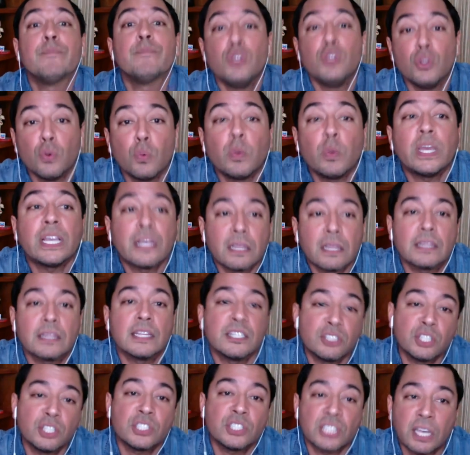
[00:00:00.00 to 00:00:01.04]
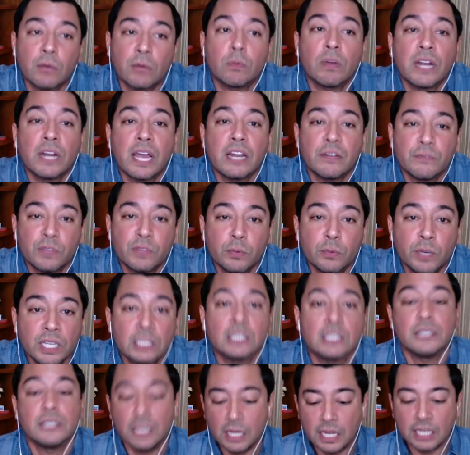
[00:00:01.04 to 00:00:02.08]
New England. Let's just say run out of New
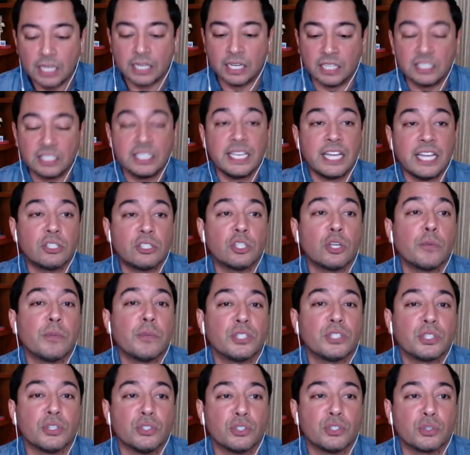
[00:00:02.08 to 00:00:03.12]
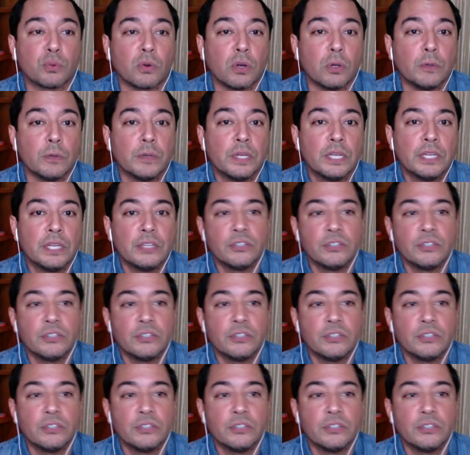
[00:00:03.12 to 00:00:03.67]
England because he had so much control.